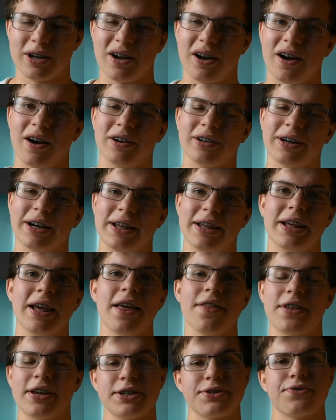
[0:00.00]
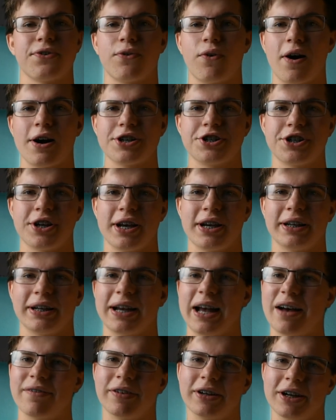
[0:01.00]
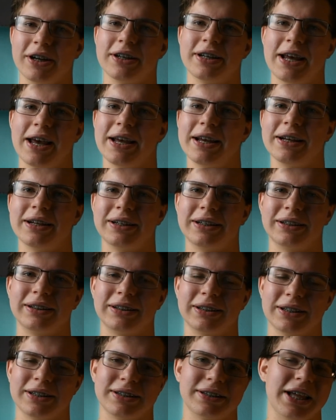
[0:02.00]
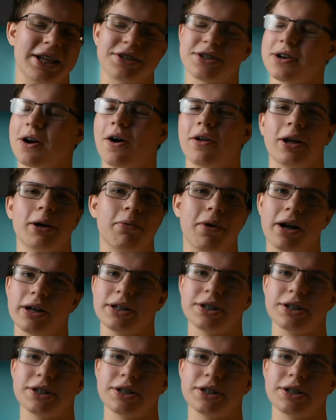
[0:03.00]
Alright, thanks for watching, have a good day. That's all I wanted